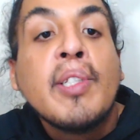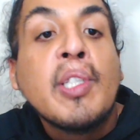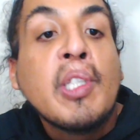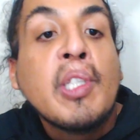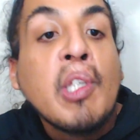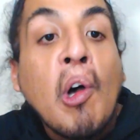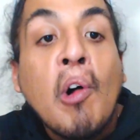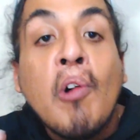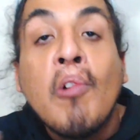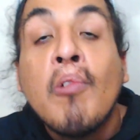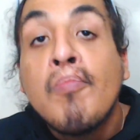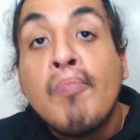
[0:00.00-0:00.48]

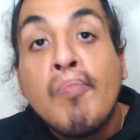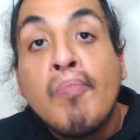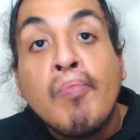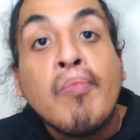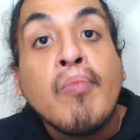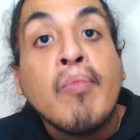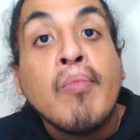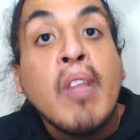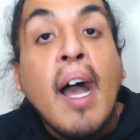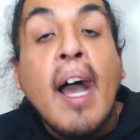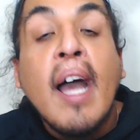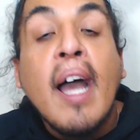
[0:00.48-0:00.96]
So
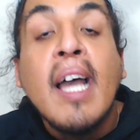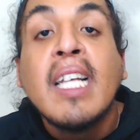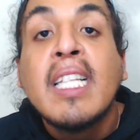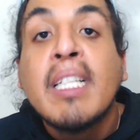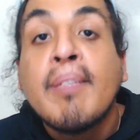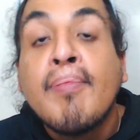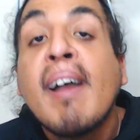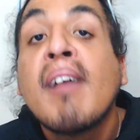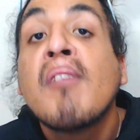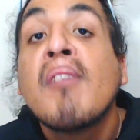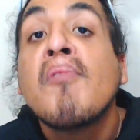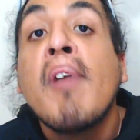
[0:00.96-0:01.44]
I
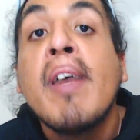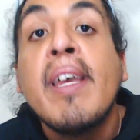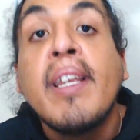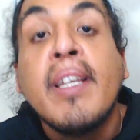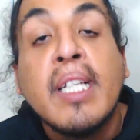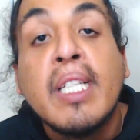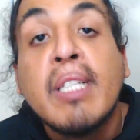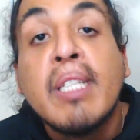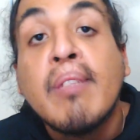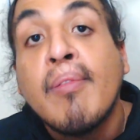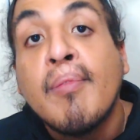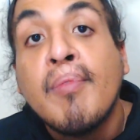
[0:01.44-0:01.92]
expect
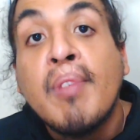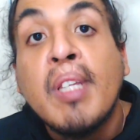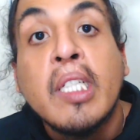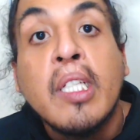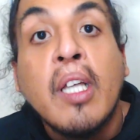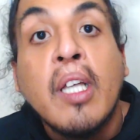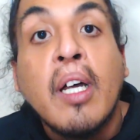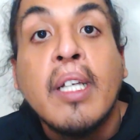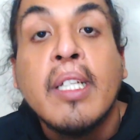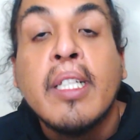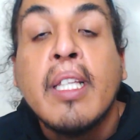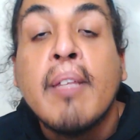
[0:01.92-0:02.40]
greatness from
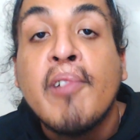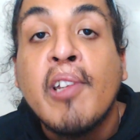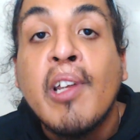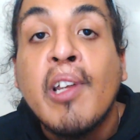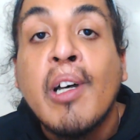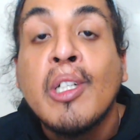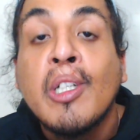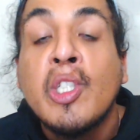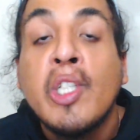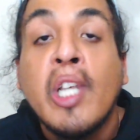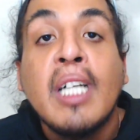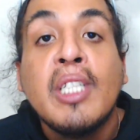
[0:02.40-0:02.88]
this. Honestly,
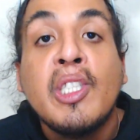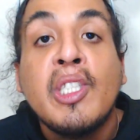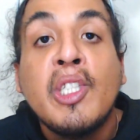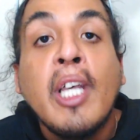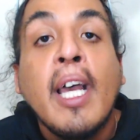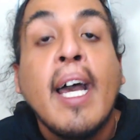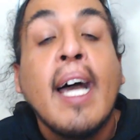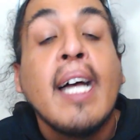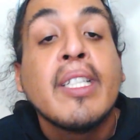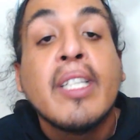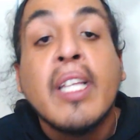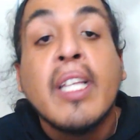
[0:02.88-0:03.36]
Production
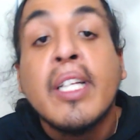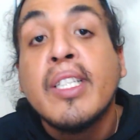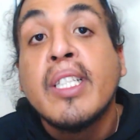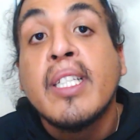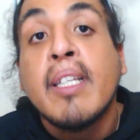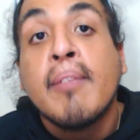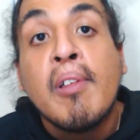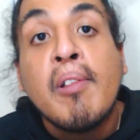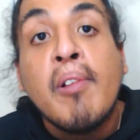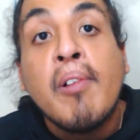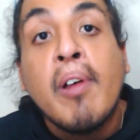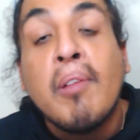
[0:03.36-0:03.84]
IG has
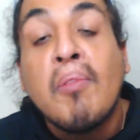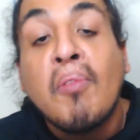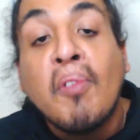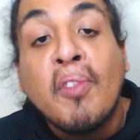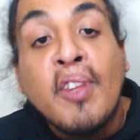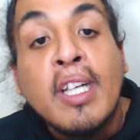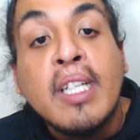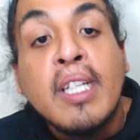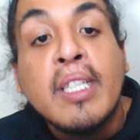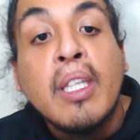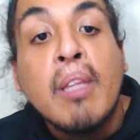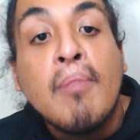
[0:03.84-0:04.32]
done some
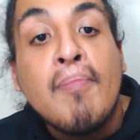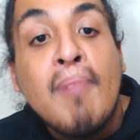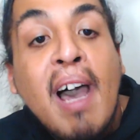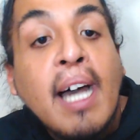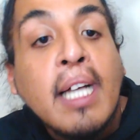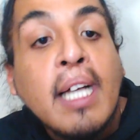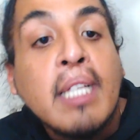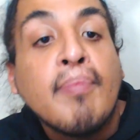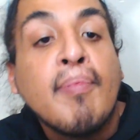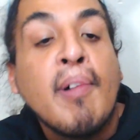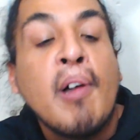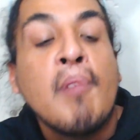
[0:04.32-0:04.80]
incredible things in the
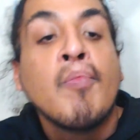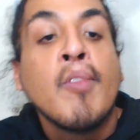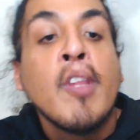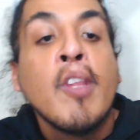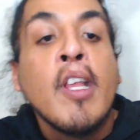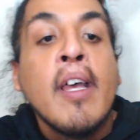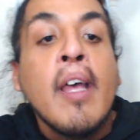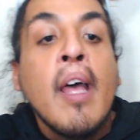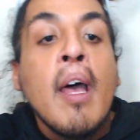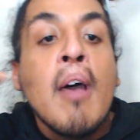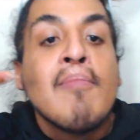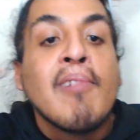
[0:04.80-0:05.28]
past, but
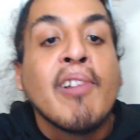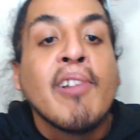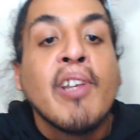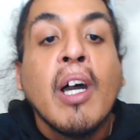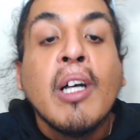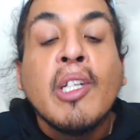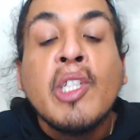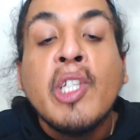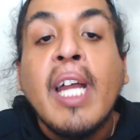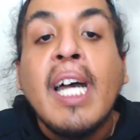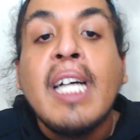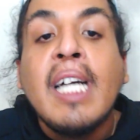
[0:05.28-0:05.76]

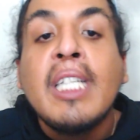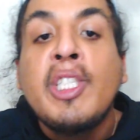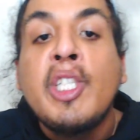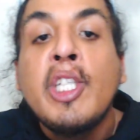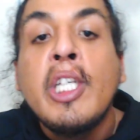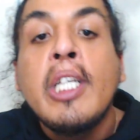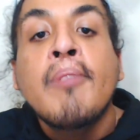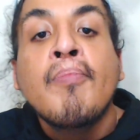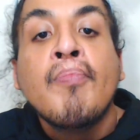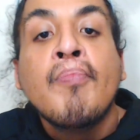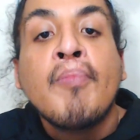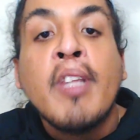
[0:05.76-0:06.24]
Production
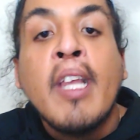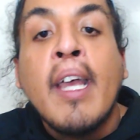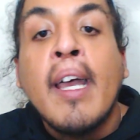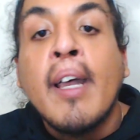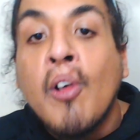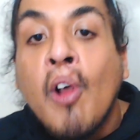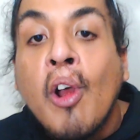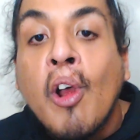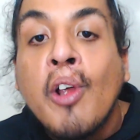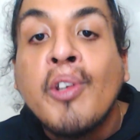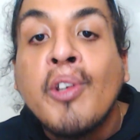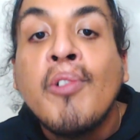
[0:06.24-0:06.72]
IG
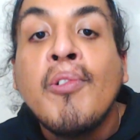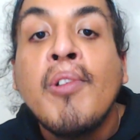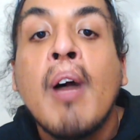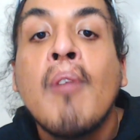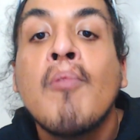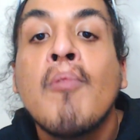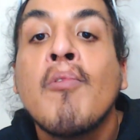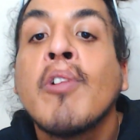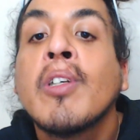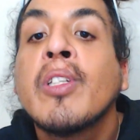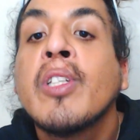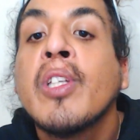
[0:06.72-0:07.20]
and Cartoon
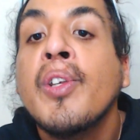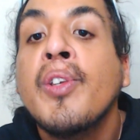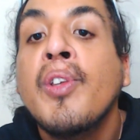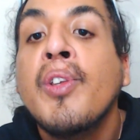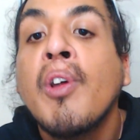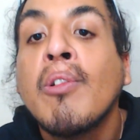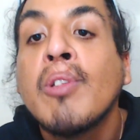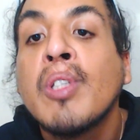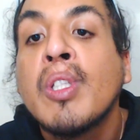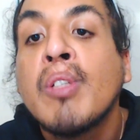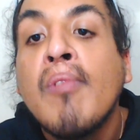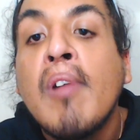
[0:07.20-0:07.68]
Network's
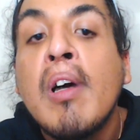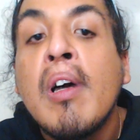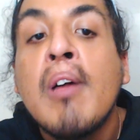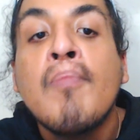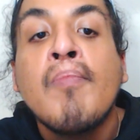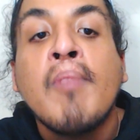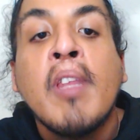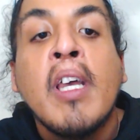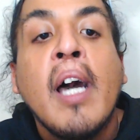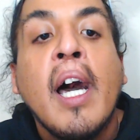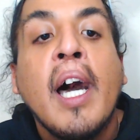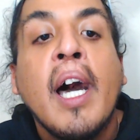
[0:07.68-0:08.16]
Adult
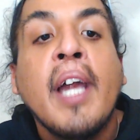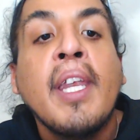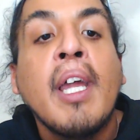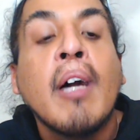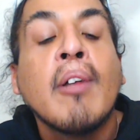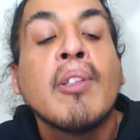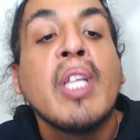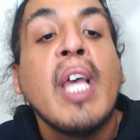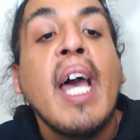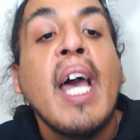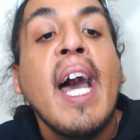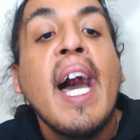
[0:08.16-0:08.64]
Swim
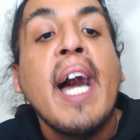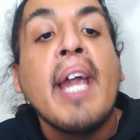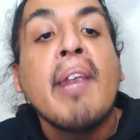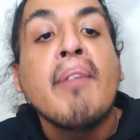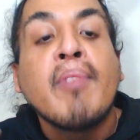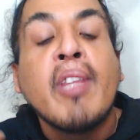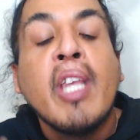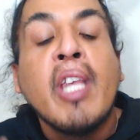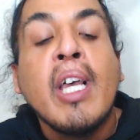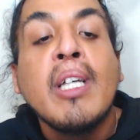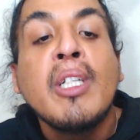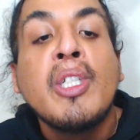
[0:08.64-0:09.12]
announced
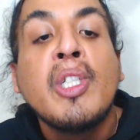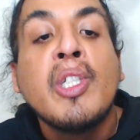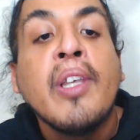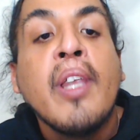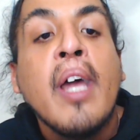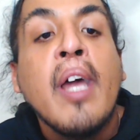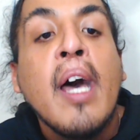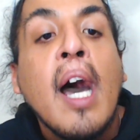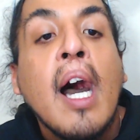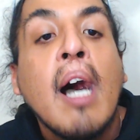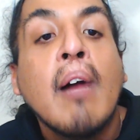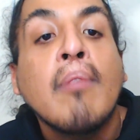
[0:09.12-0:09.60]

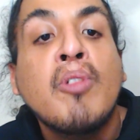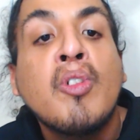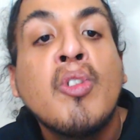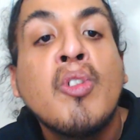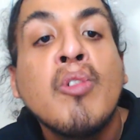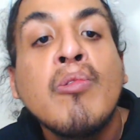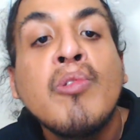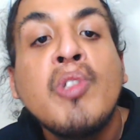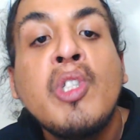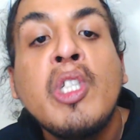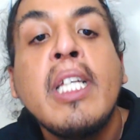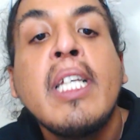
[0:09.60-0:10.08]
adaptation of
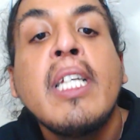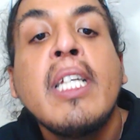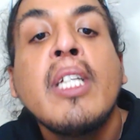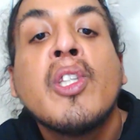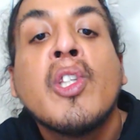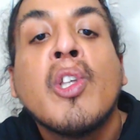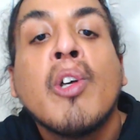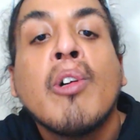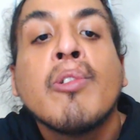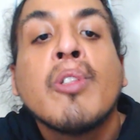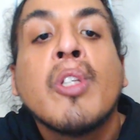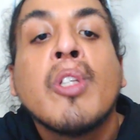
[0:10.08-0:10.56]
Junji
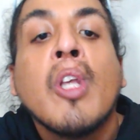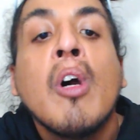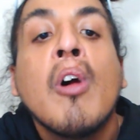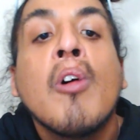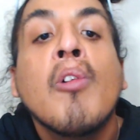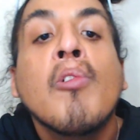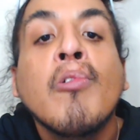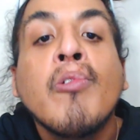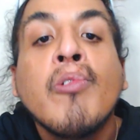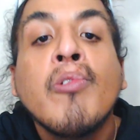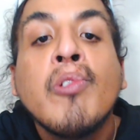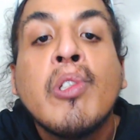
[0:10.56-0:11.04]
Ito's
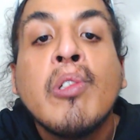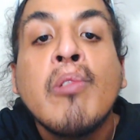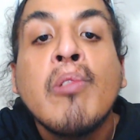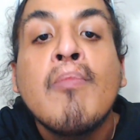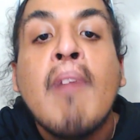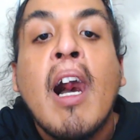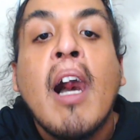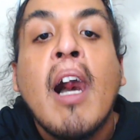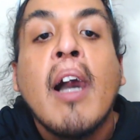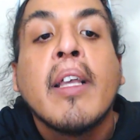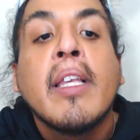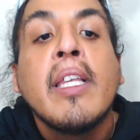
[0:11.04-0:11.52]

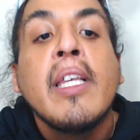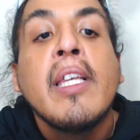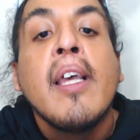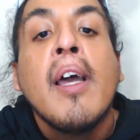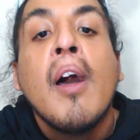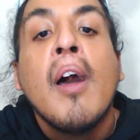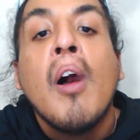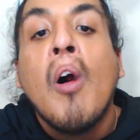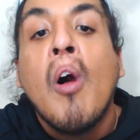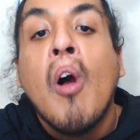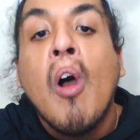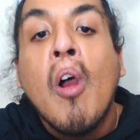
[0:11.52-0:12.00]

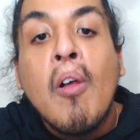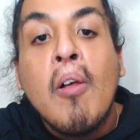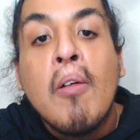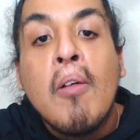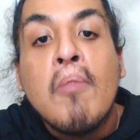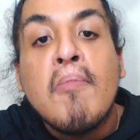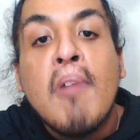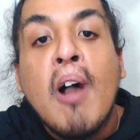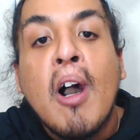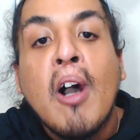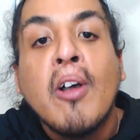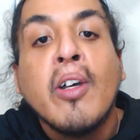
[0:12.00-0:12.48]
Uzumaki
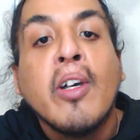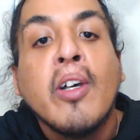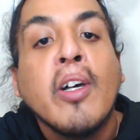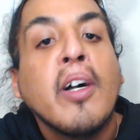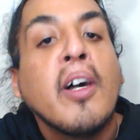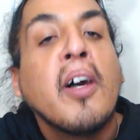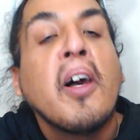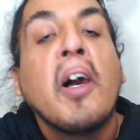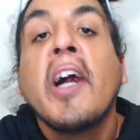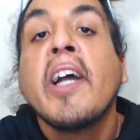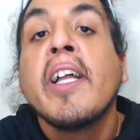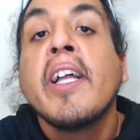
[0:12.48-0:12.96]
horror
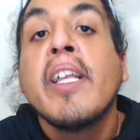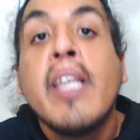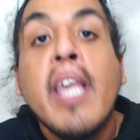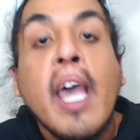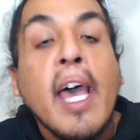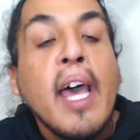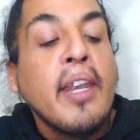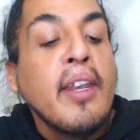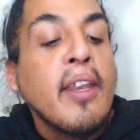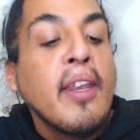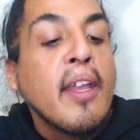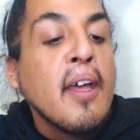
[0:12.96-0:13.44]
manga.
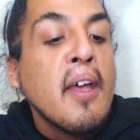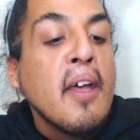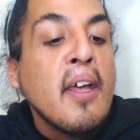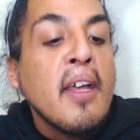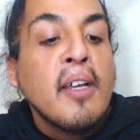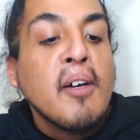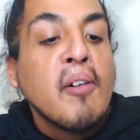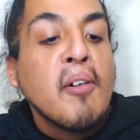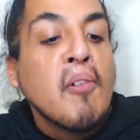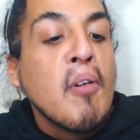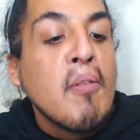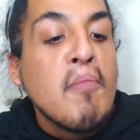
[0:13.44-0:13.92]
Again,
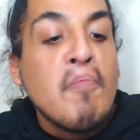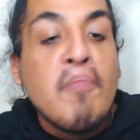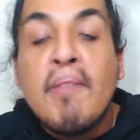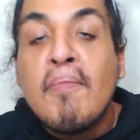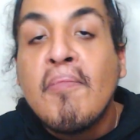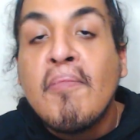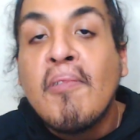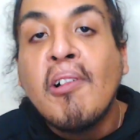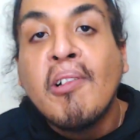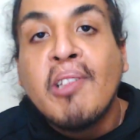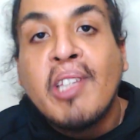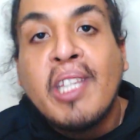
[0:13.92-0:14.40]
when
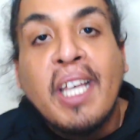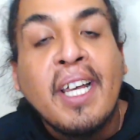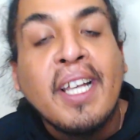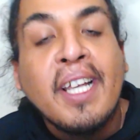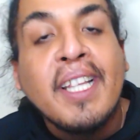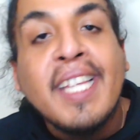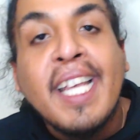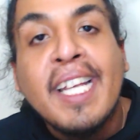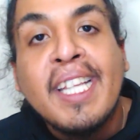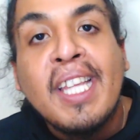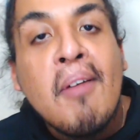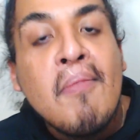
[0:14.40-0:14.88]
people
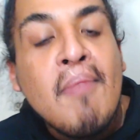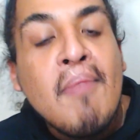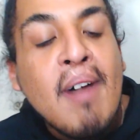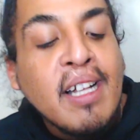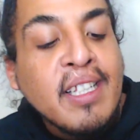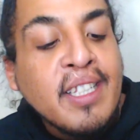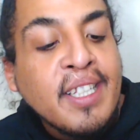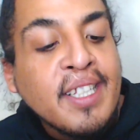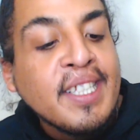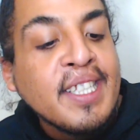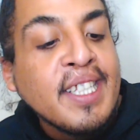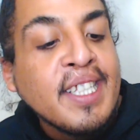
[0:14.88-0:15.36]
think that they're
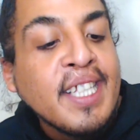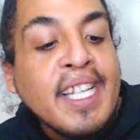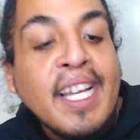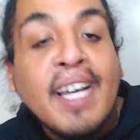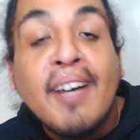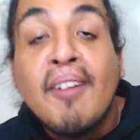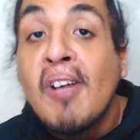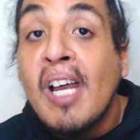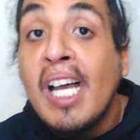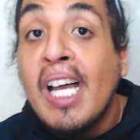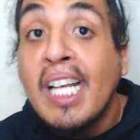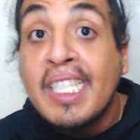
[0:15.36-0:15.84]
about to
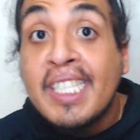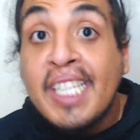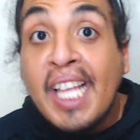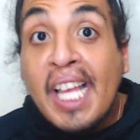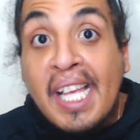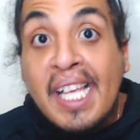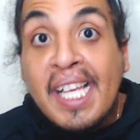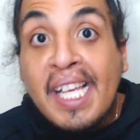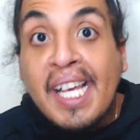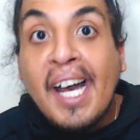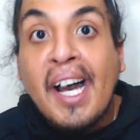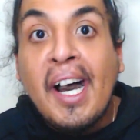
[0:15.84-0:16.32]
see a
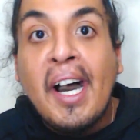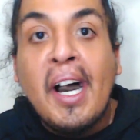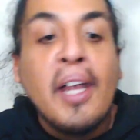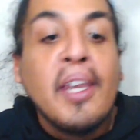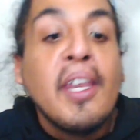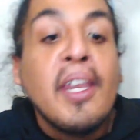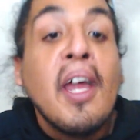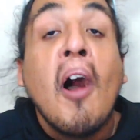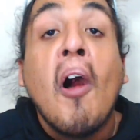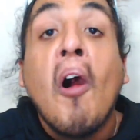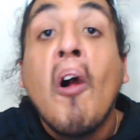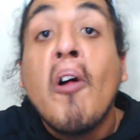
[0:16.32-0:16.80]

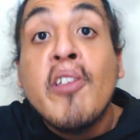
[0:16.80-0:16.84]
Rasengan.